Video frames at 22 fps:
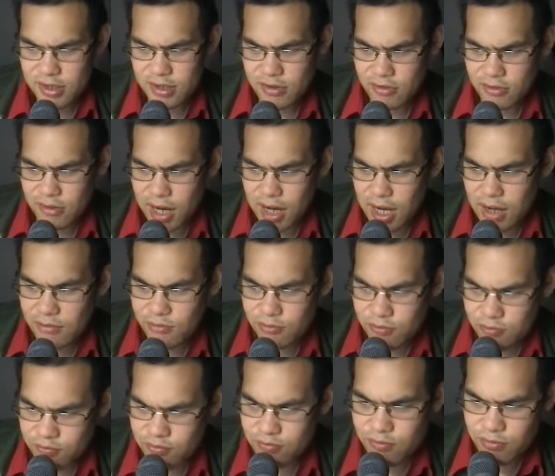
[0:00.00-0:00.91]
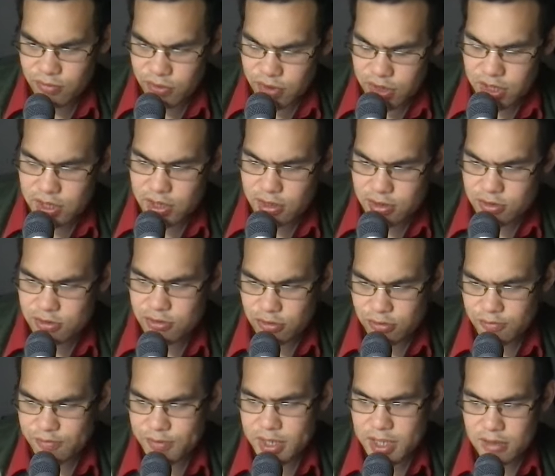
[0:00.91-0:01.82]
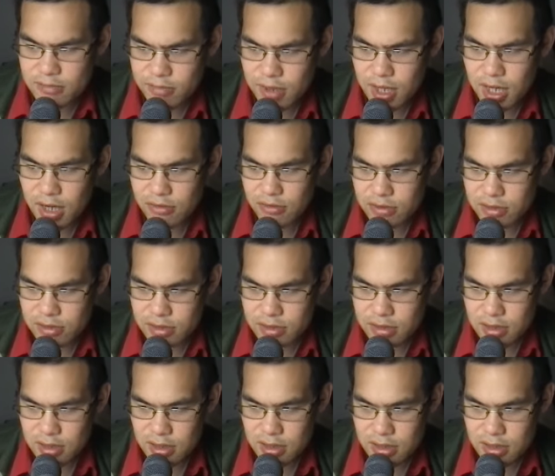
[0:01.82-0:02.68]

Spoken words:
I'm really a European power,